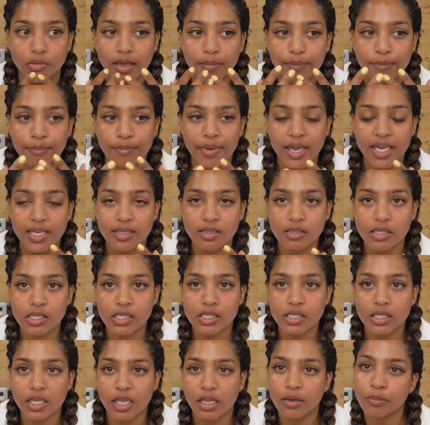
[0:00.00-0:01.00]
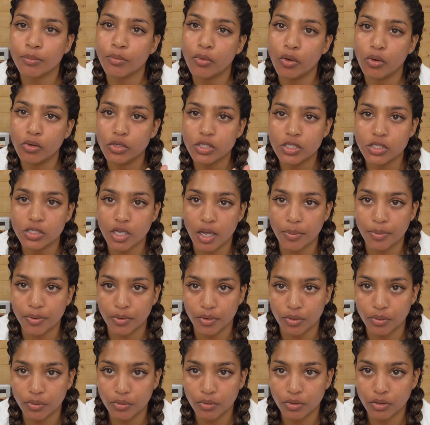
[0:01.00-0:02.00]
it makes the skin more
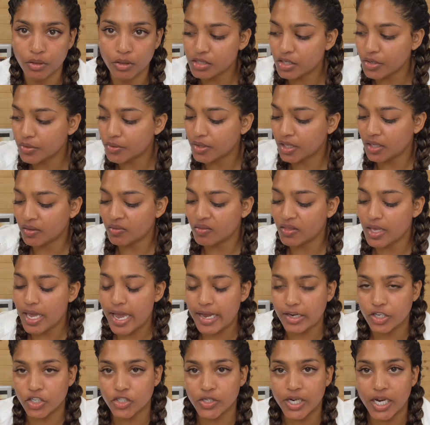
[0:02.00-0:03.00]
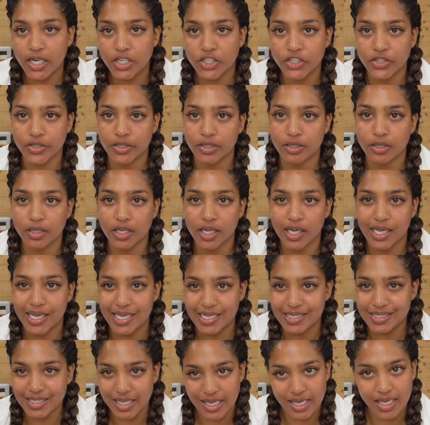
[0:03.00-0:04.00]
supple, so then the extraction
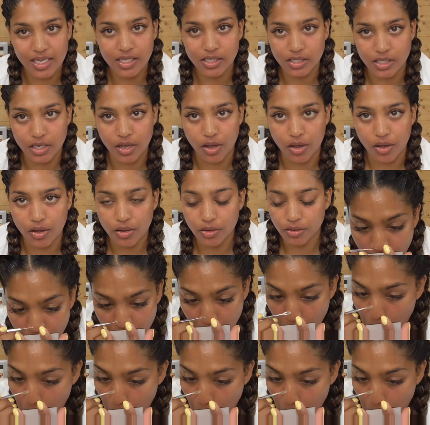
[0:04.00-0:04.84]
is easier.